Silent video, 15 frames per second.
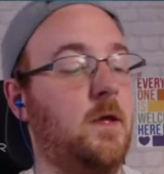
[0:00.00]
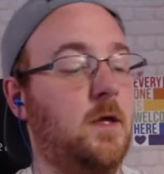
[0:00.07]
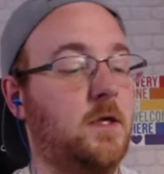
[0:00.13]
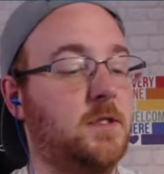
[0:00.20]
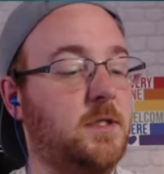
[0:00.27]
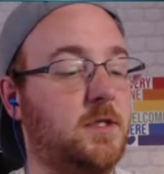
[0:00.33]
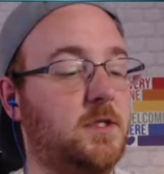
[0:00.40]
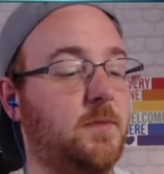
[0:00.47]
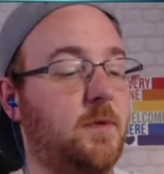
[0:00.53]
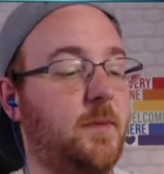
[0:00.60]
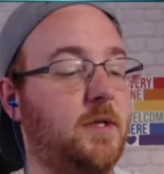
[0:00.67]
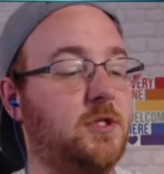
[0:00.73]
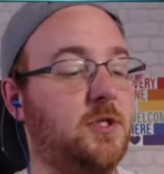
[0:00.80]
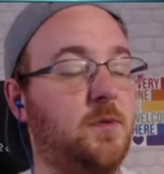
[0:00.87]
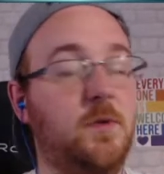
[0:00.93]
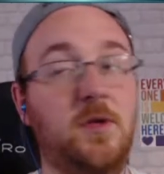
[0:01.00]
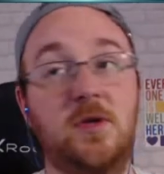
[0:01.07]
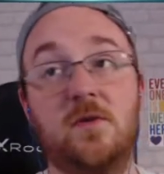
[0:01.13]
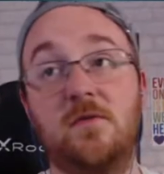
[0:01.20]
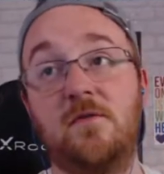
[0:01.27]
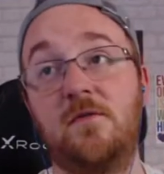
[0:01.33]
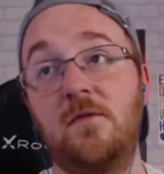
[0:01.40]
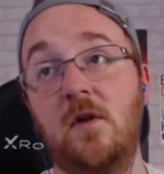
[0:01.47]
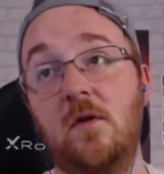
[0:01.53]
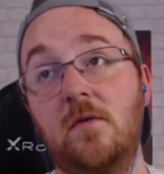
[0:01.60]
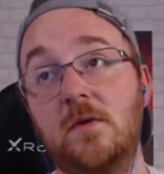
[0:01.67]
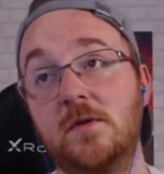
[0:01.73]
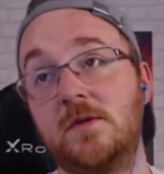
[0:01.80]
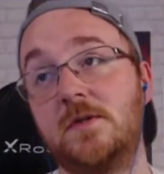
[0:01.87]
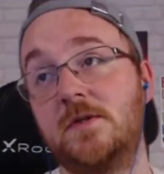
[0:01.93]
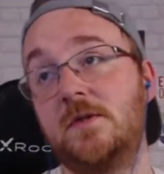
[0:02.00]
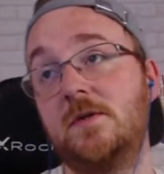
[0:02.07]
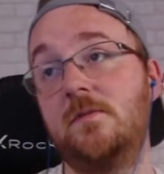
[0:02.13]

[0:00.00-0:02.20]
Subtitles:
So somebody mentioned they want to do Florence.